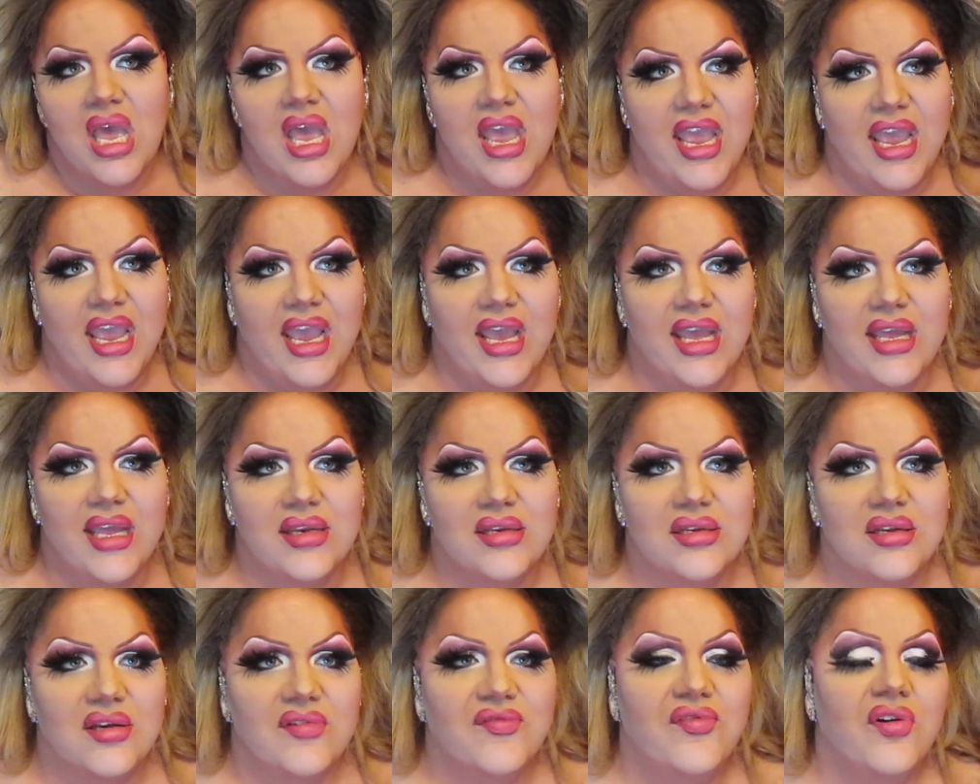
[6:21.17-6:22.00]

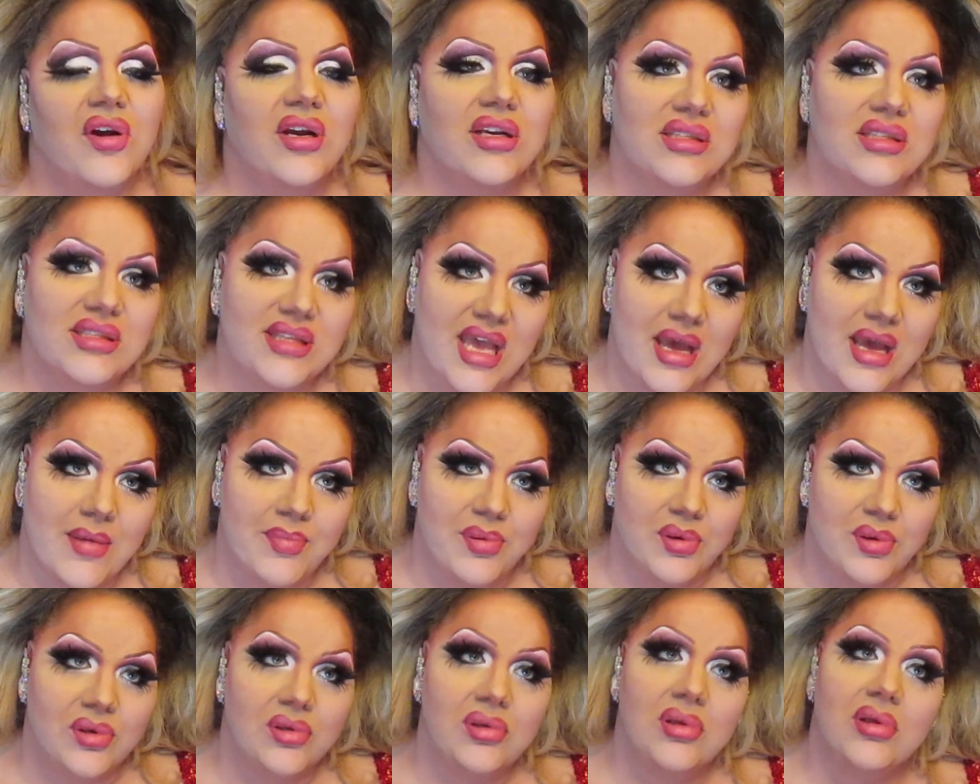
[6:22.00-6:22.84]
And for
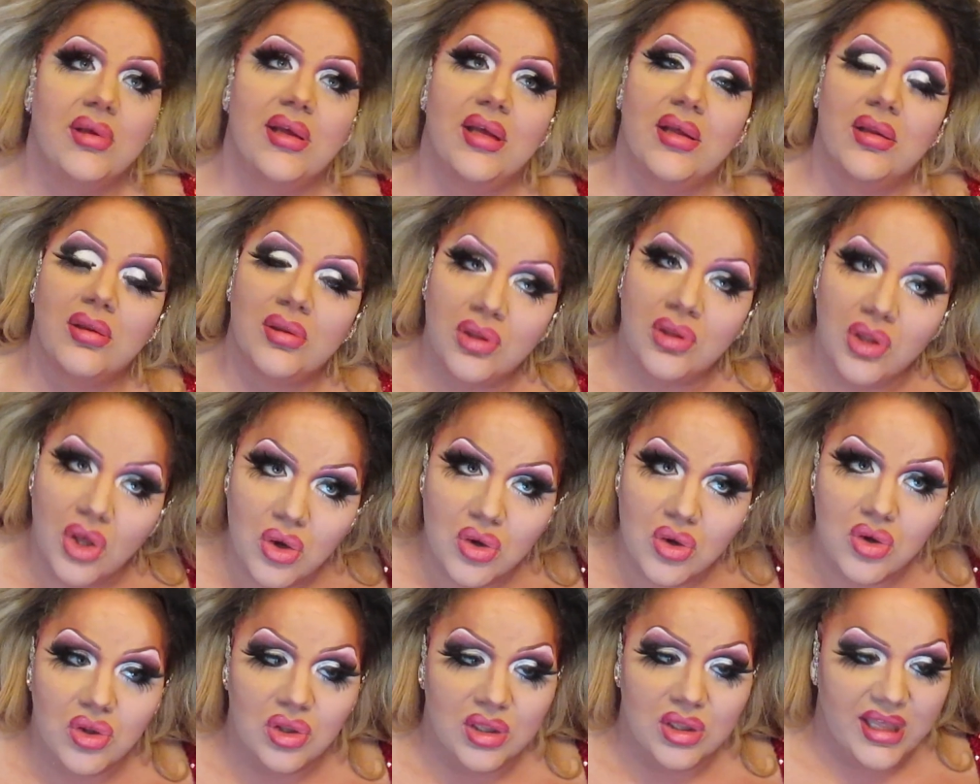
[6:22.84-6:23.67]
example,
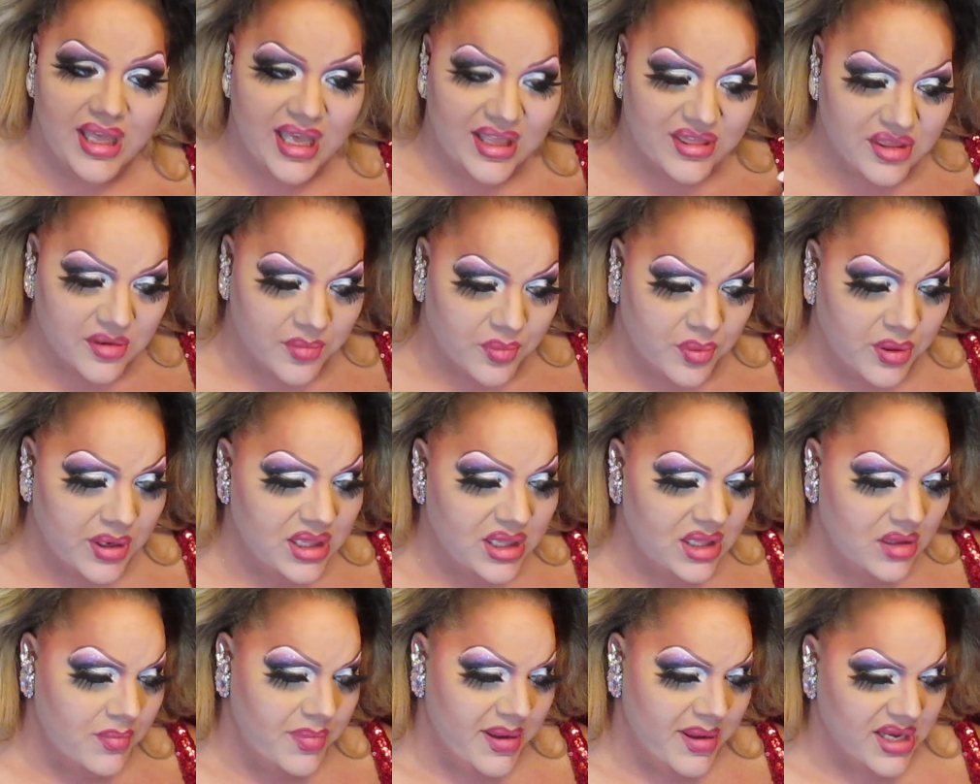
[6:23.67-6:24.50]
locally at the
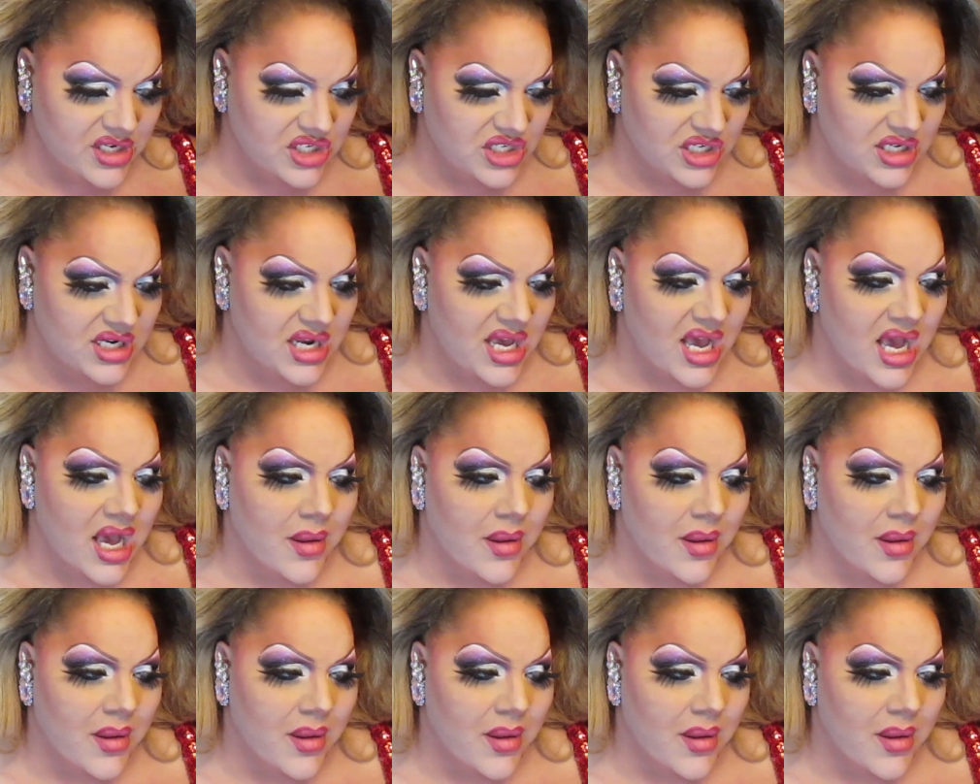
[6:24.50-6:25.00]
prelim pageant,